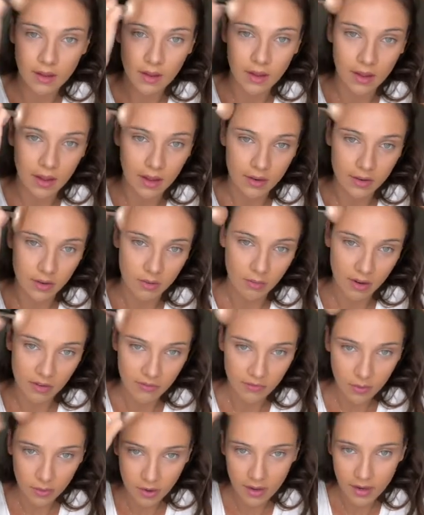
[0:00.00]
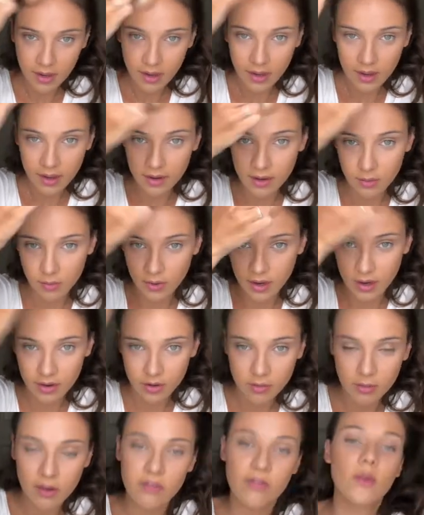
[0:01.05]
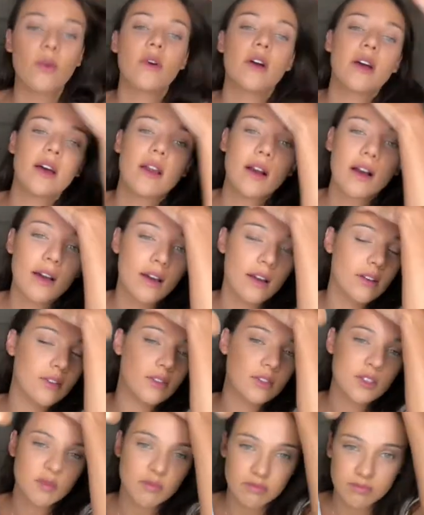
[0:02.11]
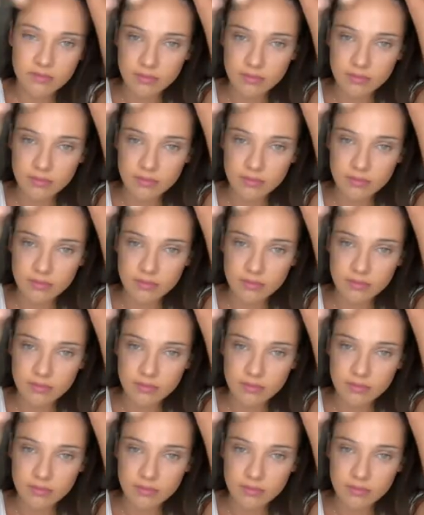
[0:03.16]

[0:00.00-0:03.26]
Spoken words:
I do my forehead, and when I do my forehead, I kind of just